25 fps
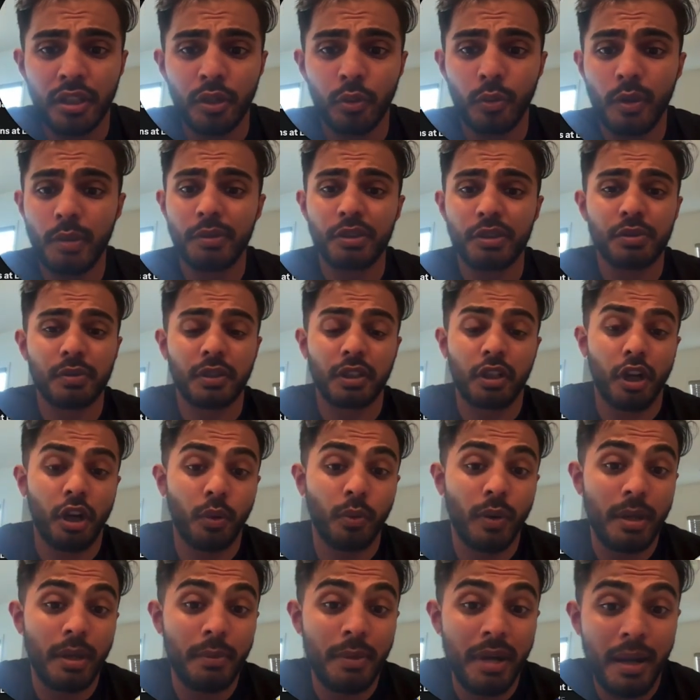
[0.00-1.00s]
We've been doing
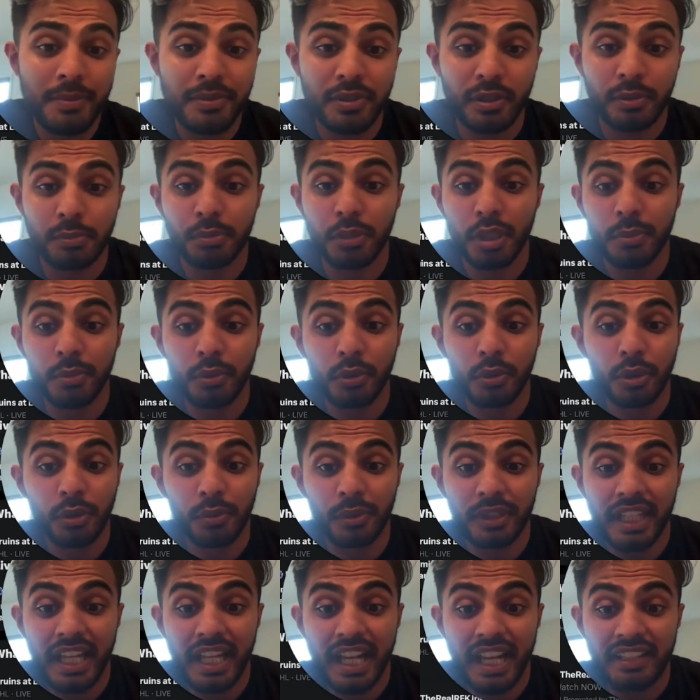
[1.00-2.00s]
all web apps on Bubble or
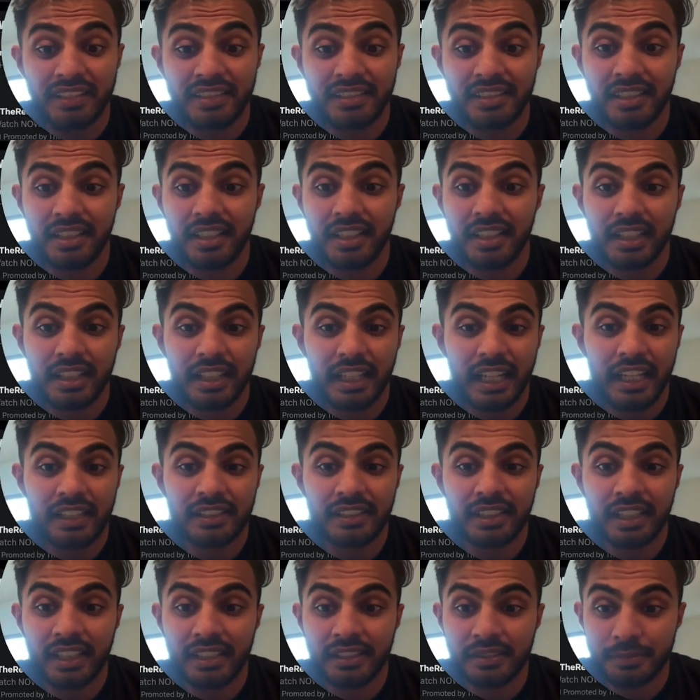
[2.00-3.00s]
React.
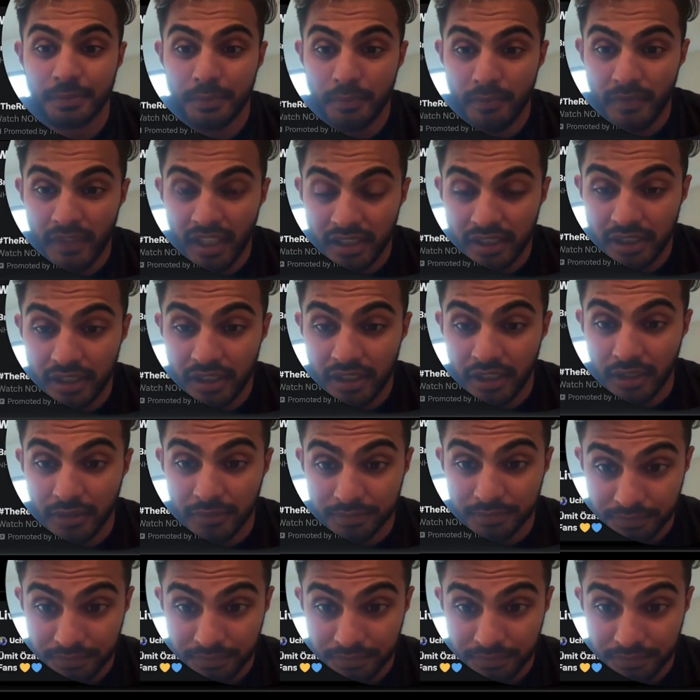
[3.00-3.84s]
And then, you know,